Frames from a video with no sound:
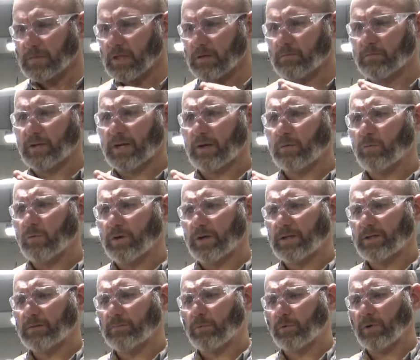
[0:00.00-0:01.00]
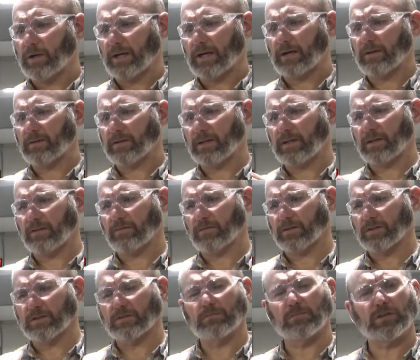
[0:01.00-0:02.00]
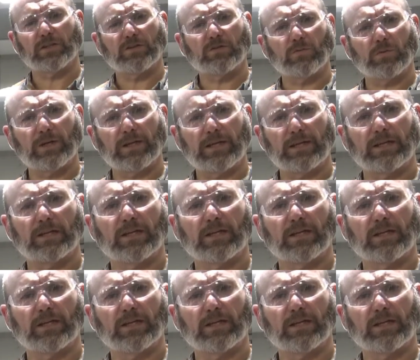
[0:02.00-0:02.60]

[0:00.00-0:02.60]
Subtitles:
but I wanted to point out the difference between